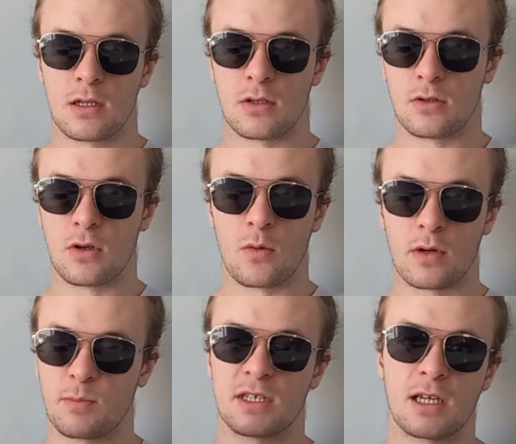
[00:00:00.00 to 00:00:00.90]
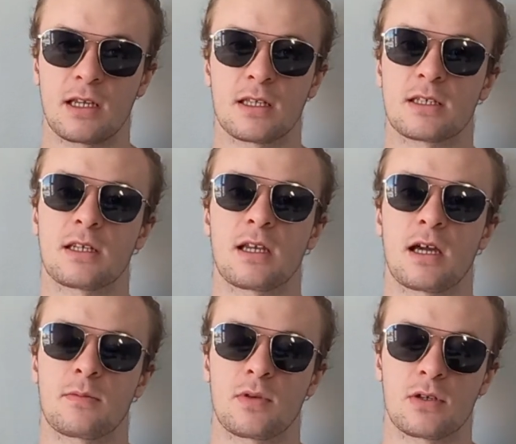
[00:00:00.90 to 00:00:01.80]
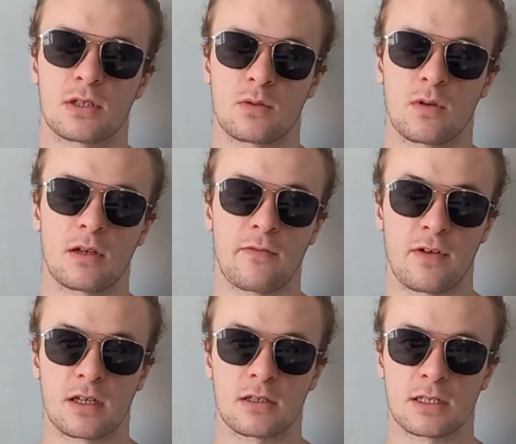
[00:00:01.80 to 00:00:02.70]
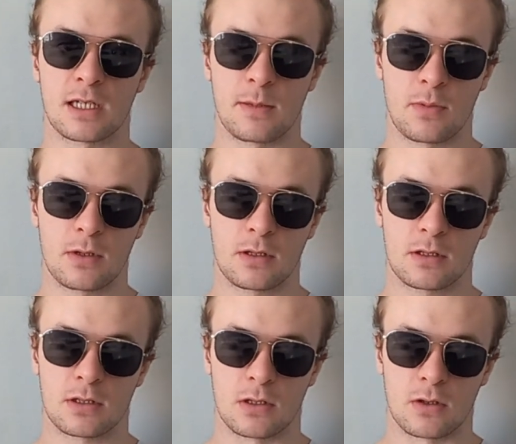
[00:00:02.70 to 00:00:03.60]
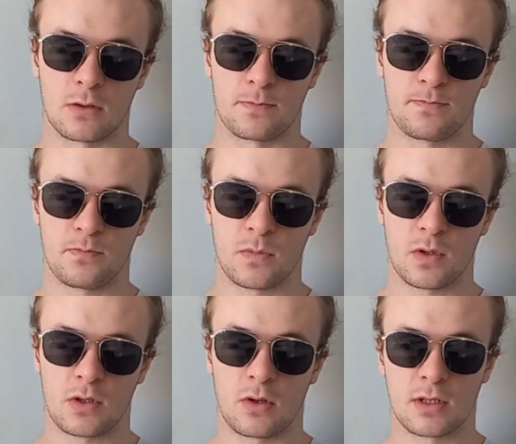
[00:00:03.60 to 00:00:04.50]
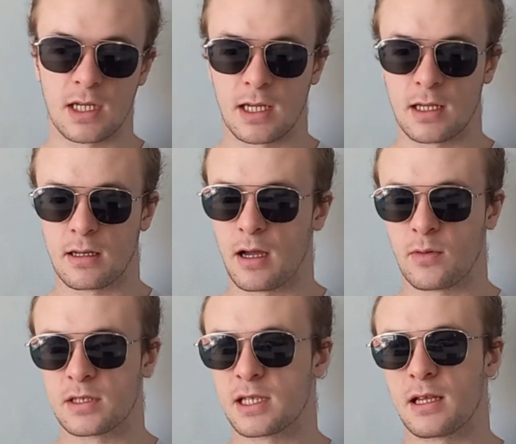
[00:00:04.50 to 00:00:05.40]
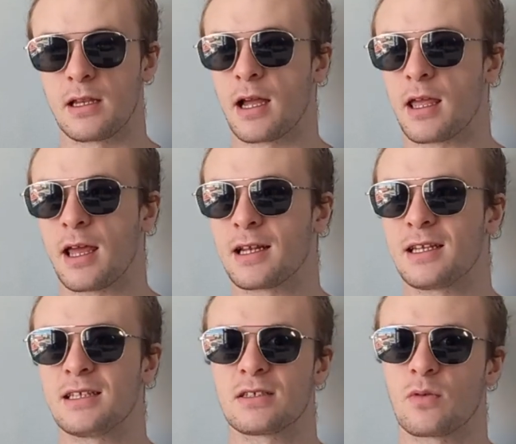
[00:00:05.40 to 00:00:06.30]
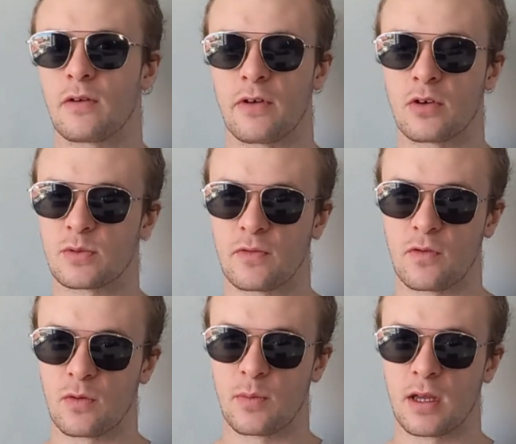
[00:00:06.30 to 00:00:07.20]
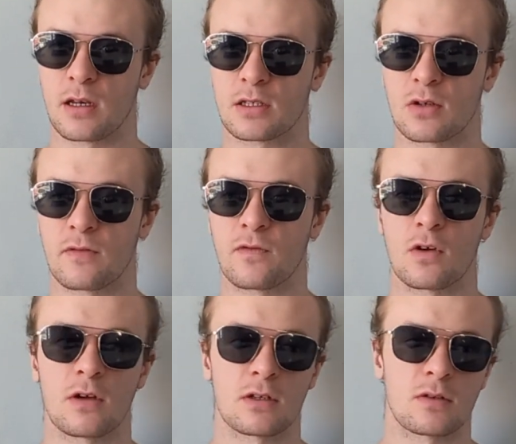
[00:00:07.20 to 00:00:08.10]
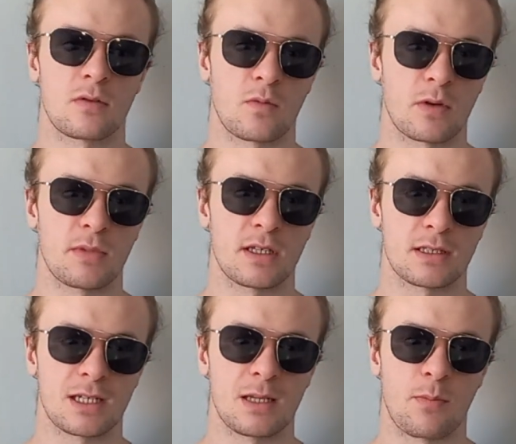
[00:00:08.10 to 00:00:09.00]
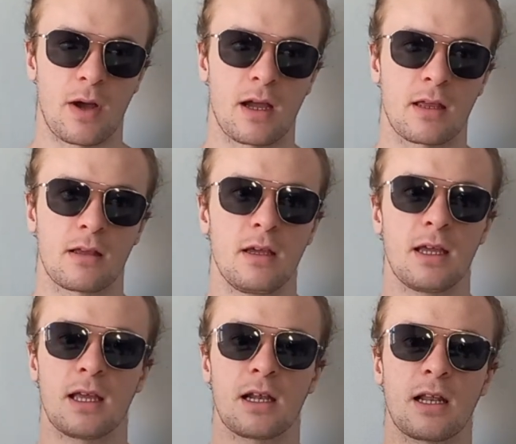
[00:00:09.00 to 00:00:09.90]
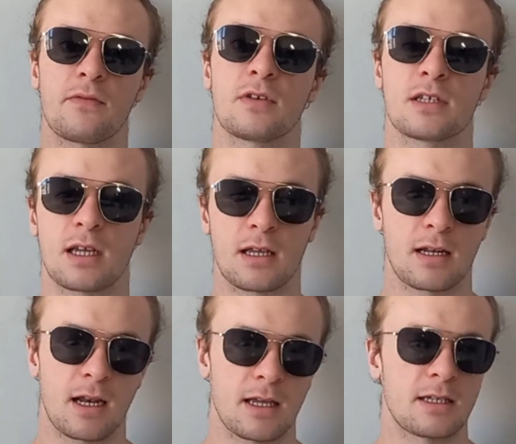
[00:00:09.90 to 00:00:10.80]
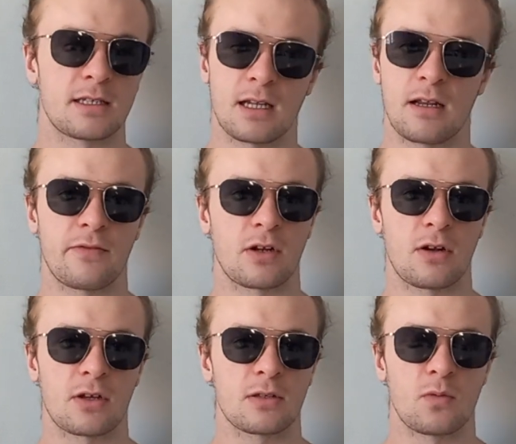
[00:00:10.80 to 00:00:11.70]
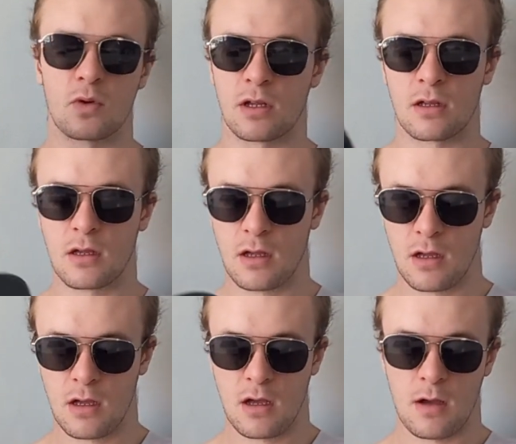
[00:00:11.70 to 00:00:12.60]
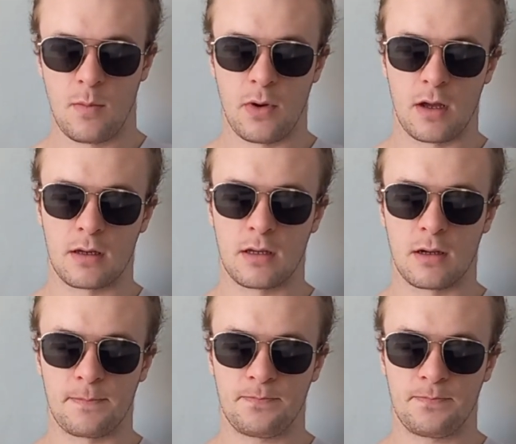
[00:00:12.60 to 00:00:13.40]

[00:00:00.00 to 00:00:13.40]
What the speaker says: you don't want to be taking this at night because it will affect your sleep. So don't take it, I would say, like at least 12 hours before bed. So if you want to be asleep by 11, take it latest 11 o'clock in the morning. But yeah,